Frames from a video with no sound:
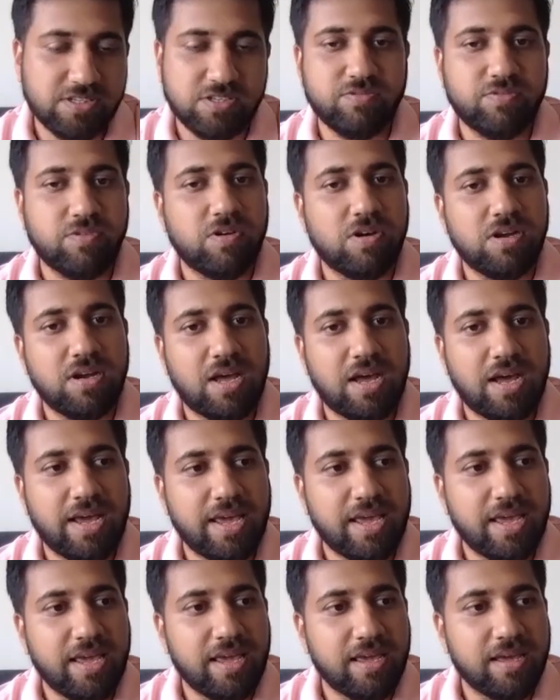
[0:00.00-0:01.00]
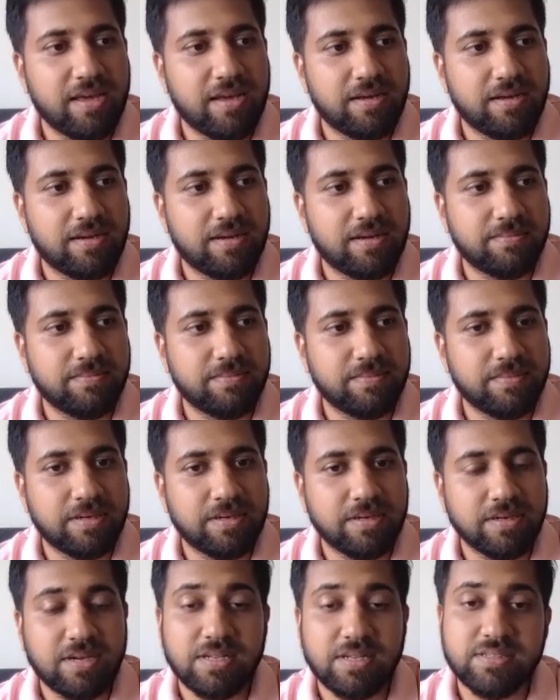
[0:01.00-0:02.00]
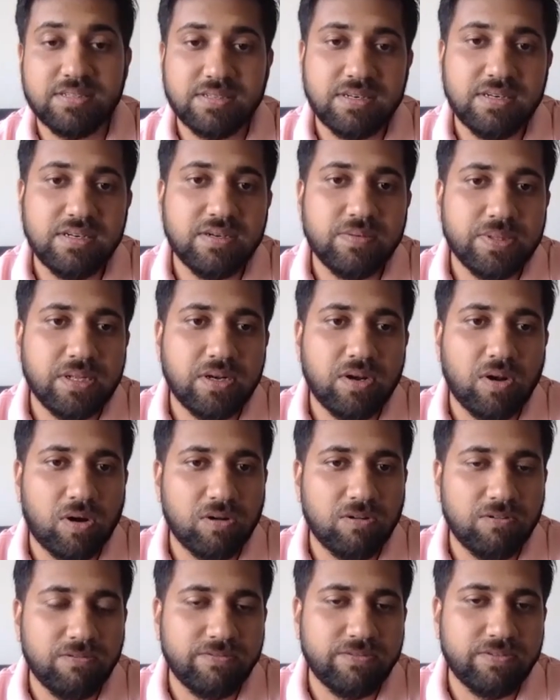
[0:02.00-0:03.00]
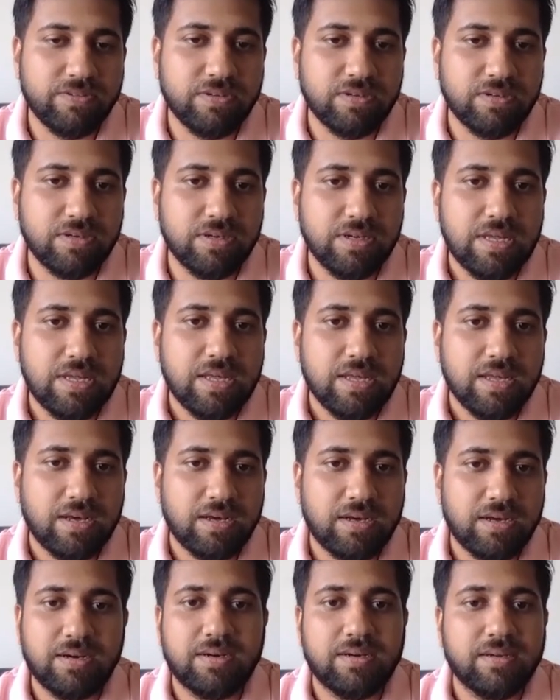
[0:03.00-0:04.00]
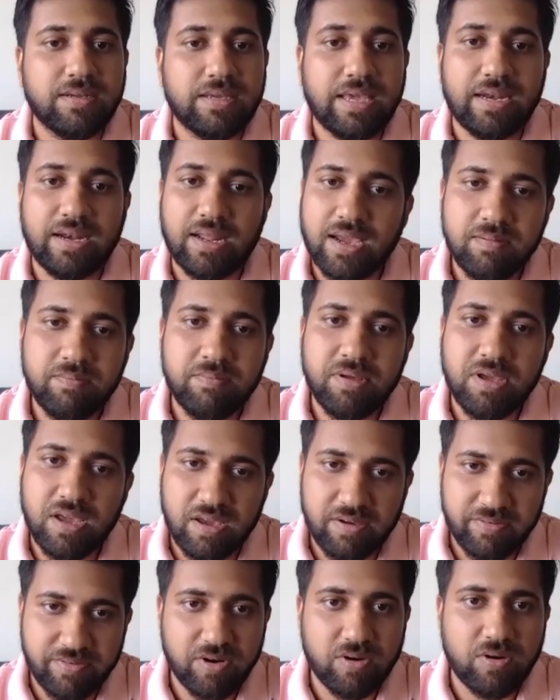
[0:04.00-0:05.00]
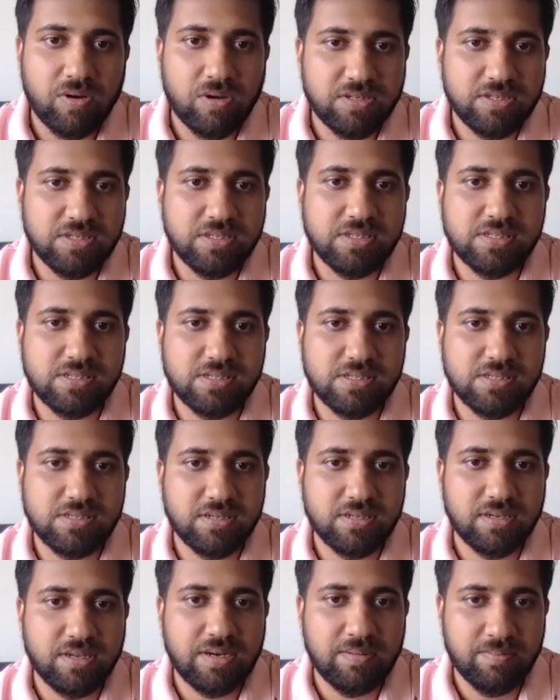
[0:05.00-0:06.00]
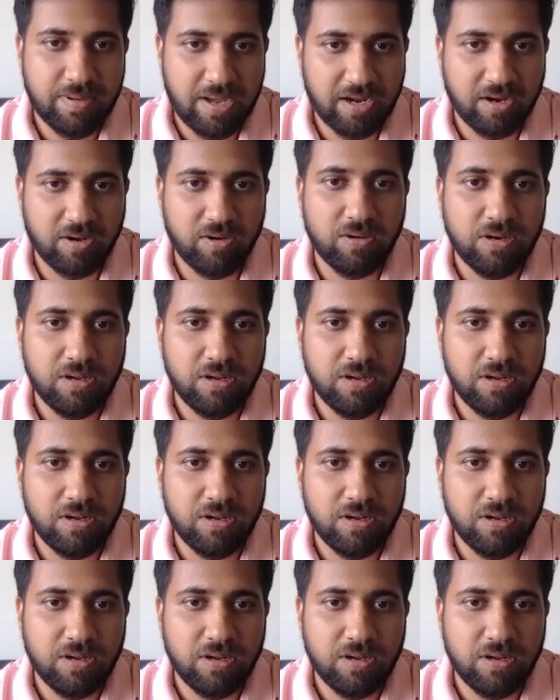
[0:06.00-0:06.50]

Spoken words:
of all, I consult with a lot of canine behaviorologists in Bangalore.